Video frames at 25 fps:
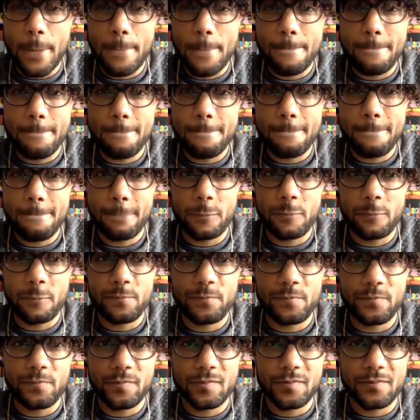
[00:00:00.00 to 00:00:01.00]

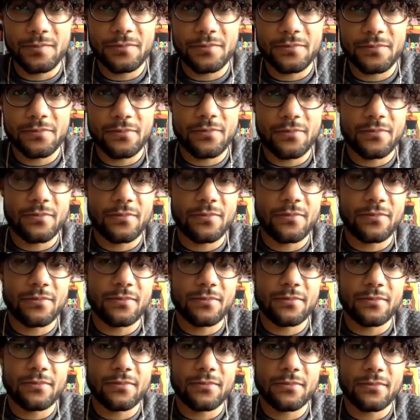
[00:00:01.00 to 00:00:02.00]

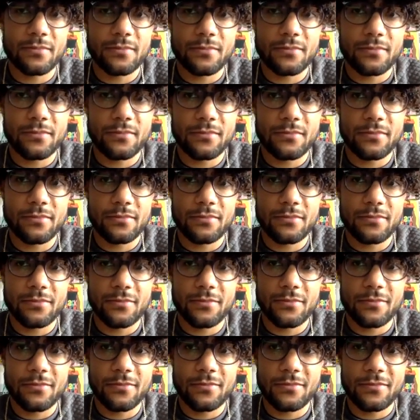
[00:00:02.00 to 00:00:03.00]

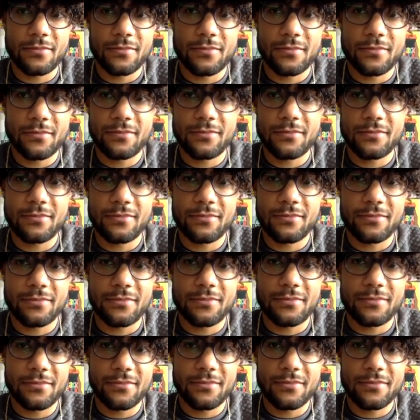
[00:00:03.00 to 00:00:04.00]
The person shown says nothing.